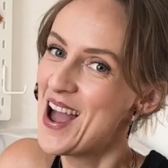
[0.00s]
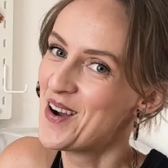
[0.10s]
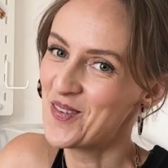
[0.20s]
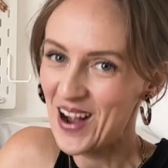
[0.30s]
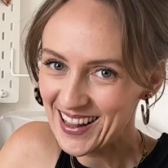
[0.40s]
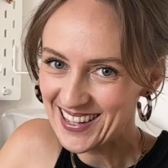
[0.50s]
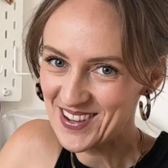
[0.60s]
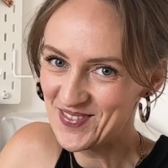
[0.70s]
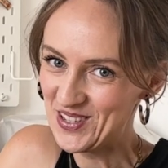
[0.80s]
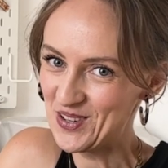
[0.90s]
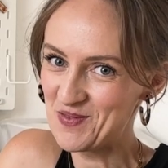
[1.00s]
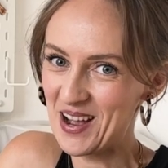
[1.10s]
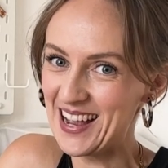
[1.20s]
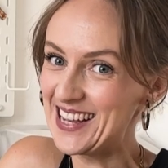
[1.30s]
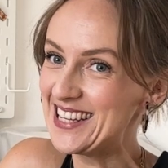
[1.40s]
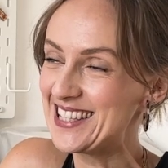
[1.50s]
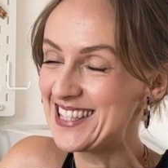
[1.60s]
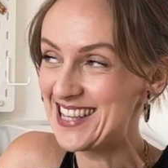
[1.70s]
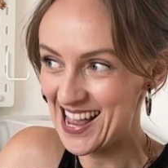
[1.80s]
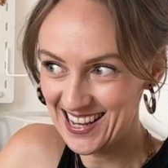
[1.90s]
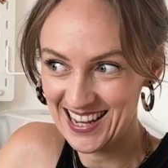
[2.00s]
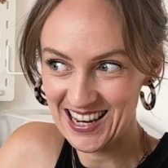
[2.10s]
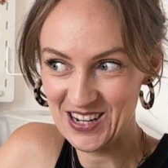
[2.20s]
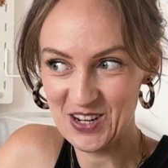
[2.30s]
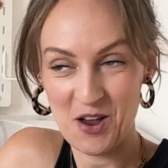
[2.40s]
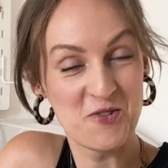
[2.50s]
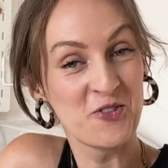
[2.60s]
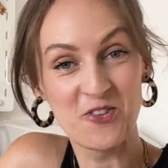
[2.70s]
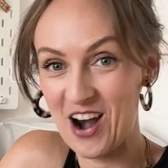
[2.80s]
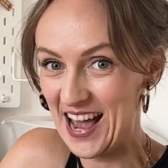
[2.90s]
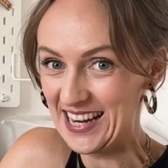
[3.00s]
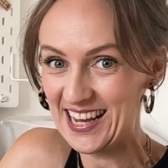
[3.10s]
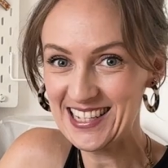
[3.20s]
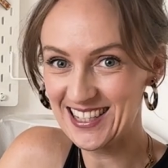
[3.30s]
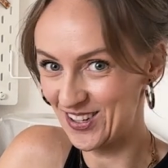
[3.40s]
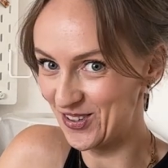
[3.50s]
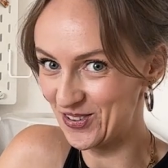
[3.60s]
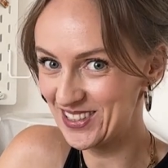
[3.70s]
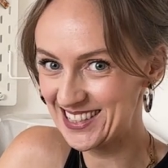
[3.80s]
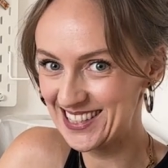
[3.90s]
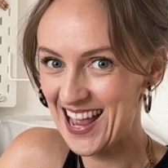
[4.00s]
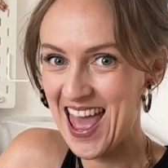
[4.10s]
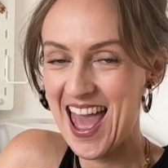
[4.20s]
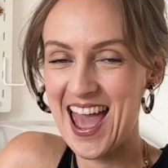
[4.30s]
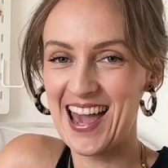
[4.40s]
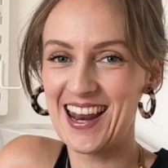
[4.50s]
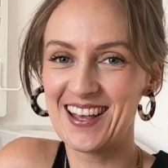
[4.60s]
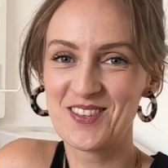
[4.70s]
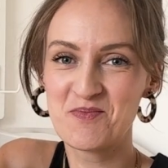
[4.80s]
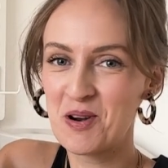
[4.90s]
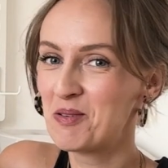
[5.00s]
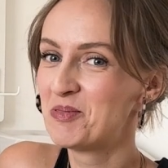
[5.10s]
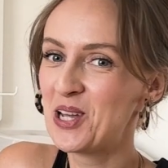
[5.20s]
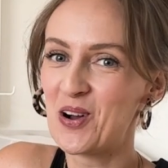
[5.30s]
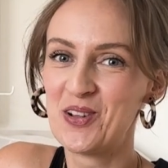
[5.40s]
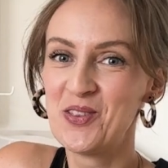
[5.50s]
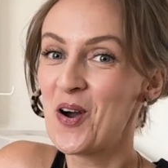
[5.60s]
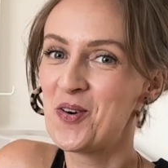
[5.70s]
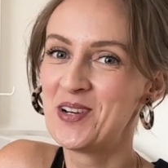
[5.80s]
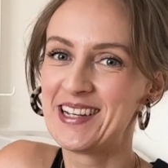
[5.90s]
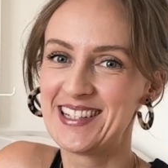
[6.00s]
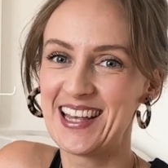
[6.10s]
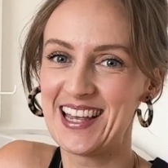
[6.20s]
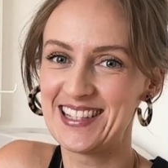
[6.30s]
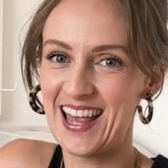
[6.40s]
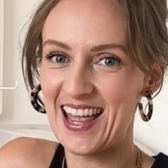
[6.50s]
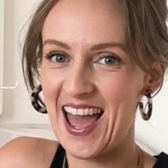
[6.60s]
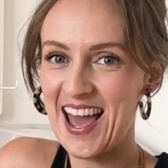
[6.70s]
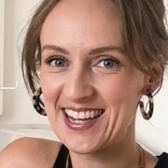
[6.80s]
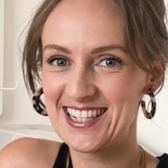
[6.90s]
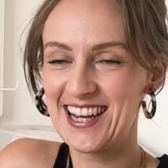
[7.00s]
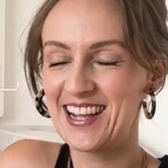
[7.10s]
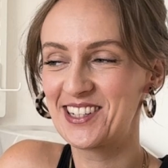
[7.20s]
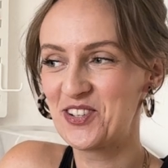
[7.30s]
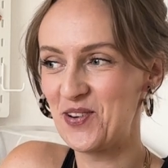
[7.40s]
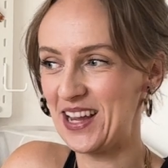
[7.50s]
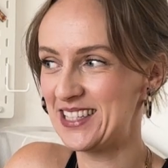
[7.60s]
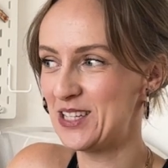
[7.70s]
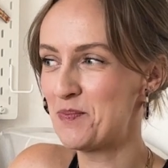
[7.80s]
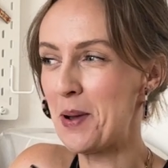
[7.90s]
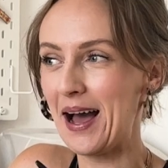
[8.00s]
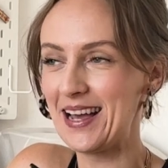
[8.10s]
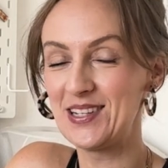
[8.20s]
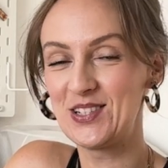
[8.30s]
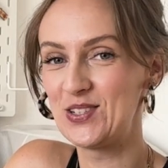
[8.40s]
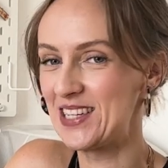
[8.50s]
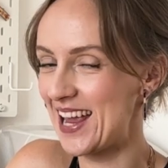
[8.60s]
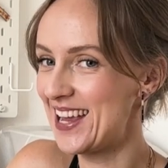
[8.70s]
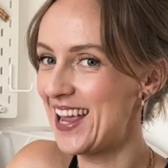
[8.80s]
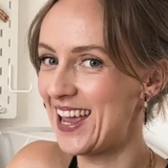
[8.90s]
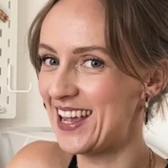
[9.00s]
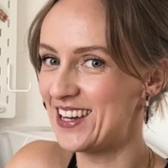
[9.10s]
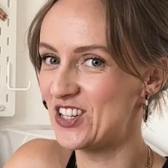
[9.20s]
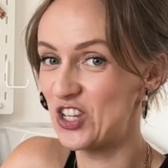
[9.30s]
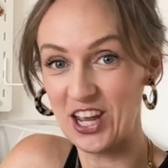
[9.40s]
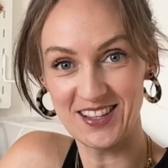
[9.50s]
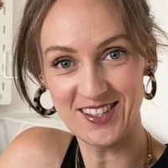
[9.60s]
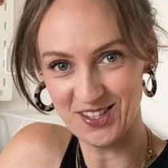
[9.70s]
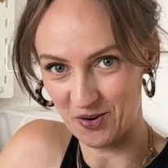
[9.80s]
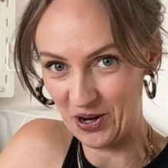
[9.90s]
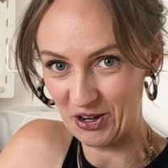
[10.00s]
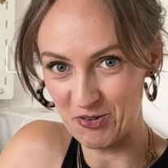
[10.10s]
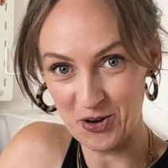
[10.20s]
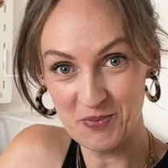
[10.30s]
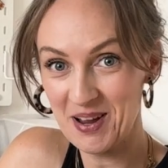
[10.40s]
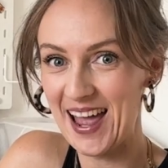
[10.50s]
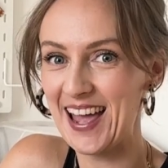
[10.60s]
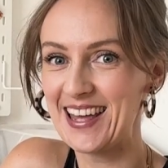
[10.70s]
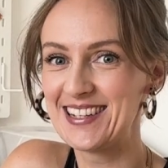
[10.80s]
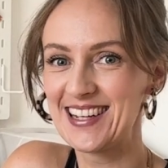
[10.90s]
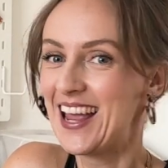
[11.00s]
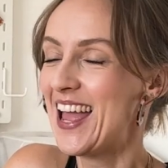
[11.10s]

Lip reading: Welcome to my second Friday Sews. And as you probably all know, this is a hashtag created by Today in Jen's sewing room, and